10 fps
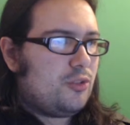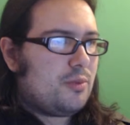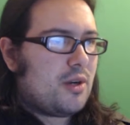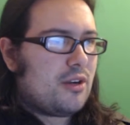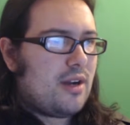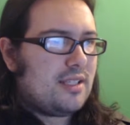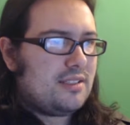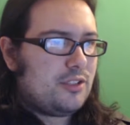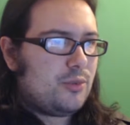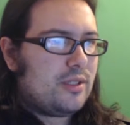Super Mario
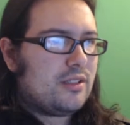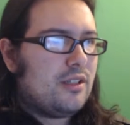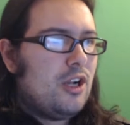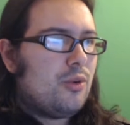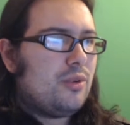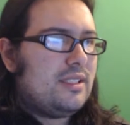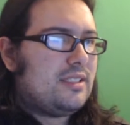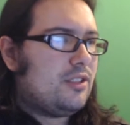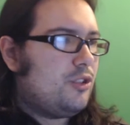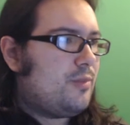Odyssey Twitter
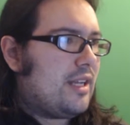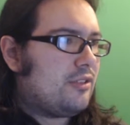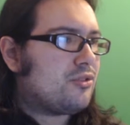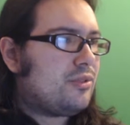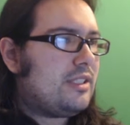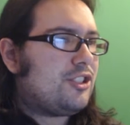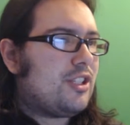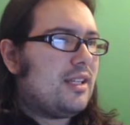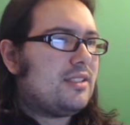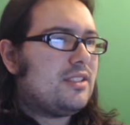released a new batch of
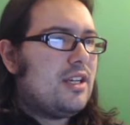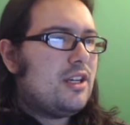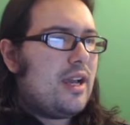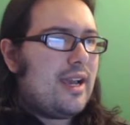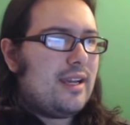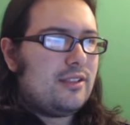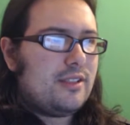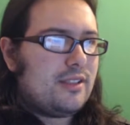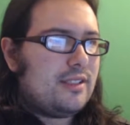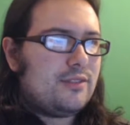screenshots, and
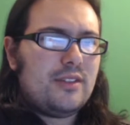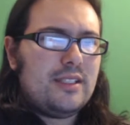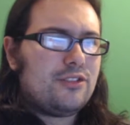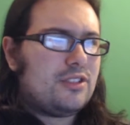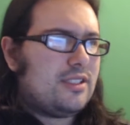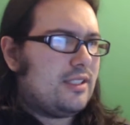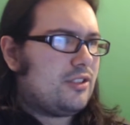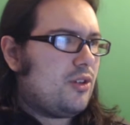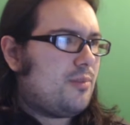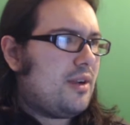it's very interesting.
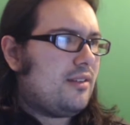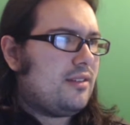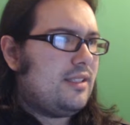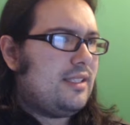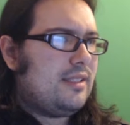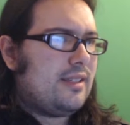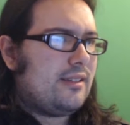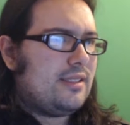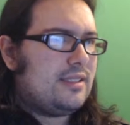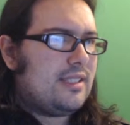So apparently,
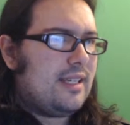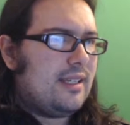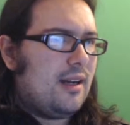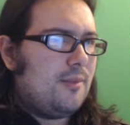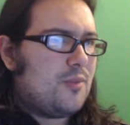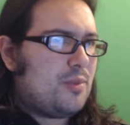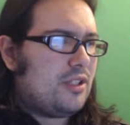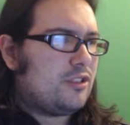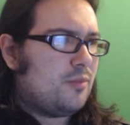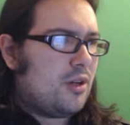there is there are
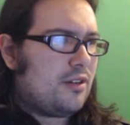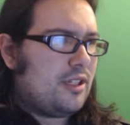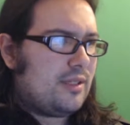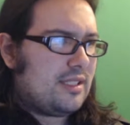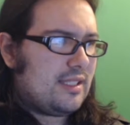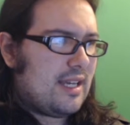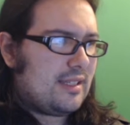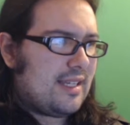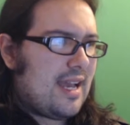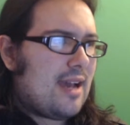pictures of Mario
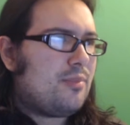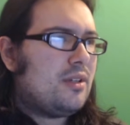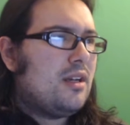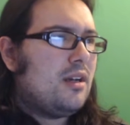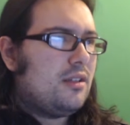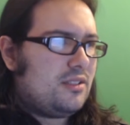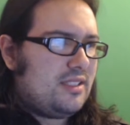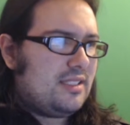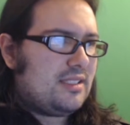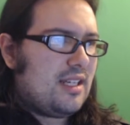at the camp,
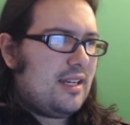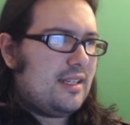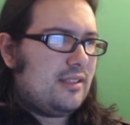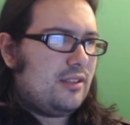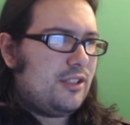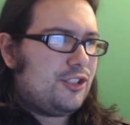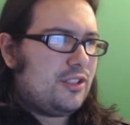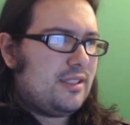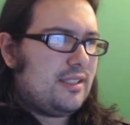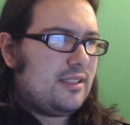seaside, and
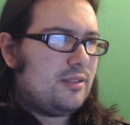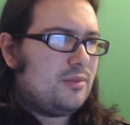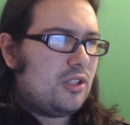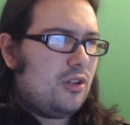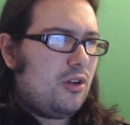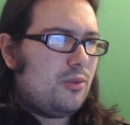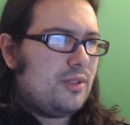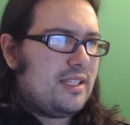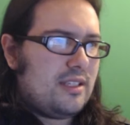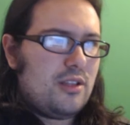luncheon kingdoms, along
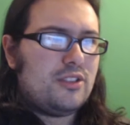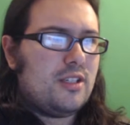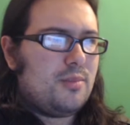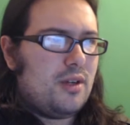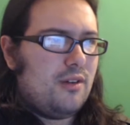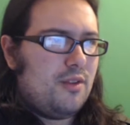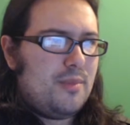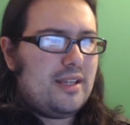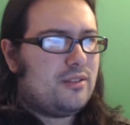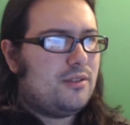with a close-up of the
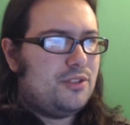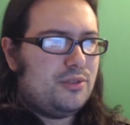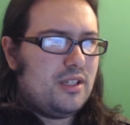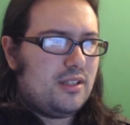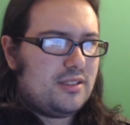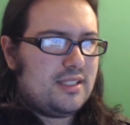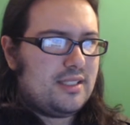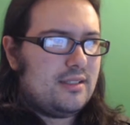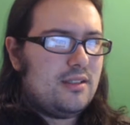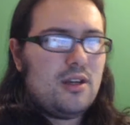mayor of New Donk
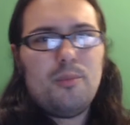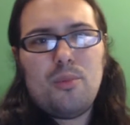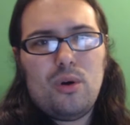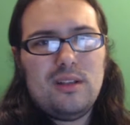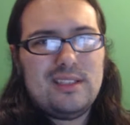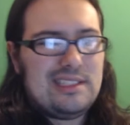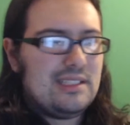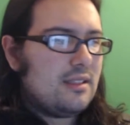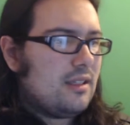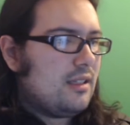City,
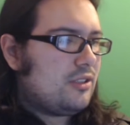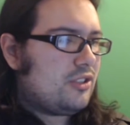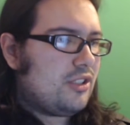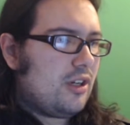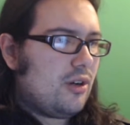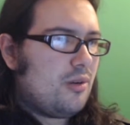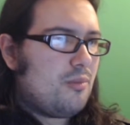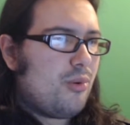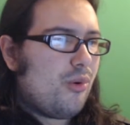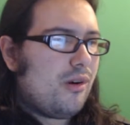Pauline. So,
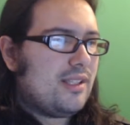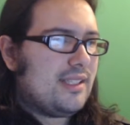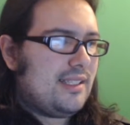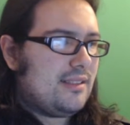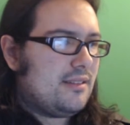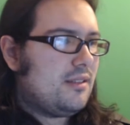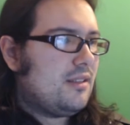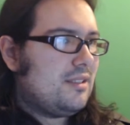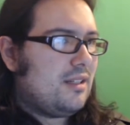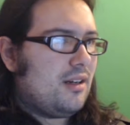Pauline,
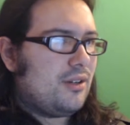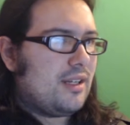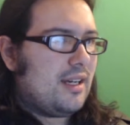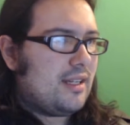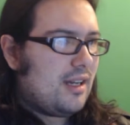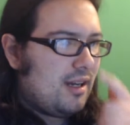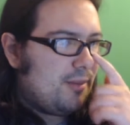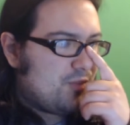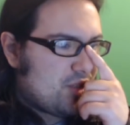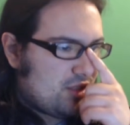oh
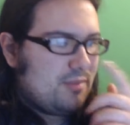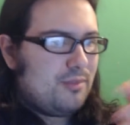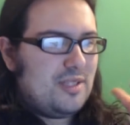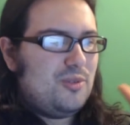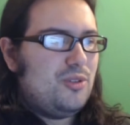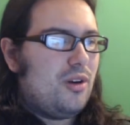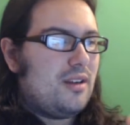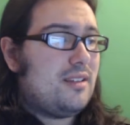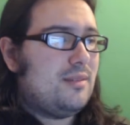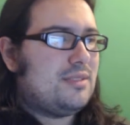god, just my New
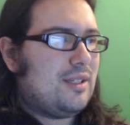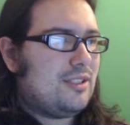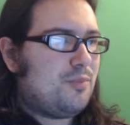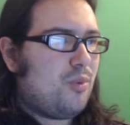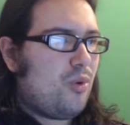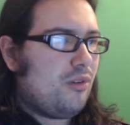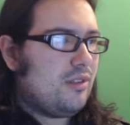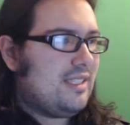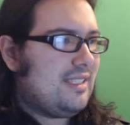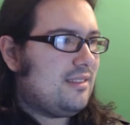York comes out. It's
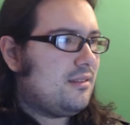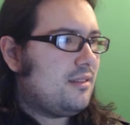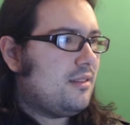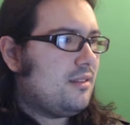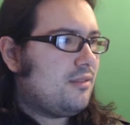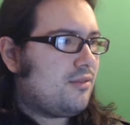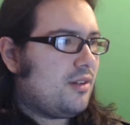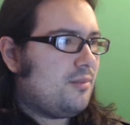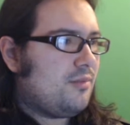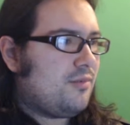Pauline
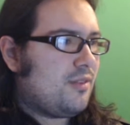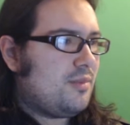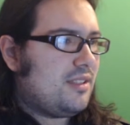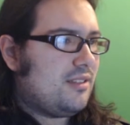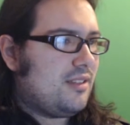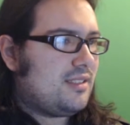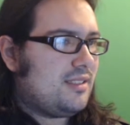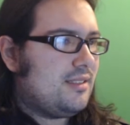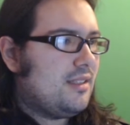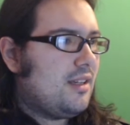from
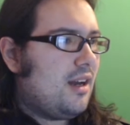Canarsie.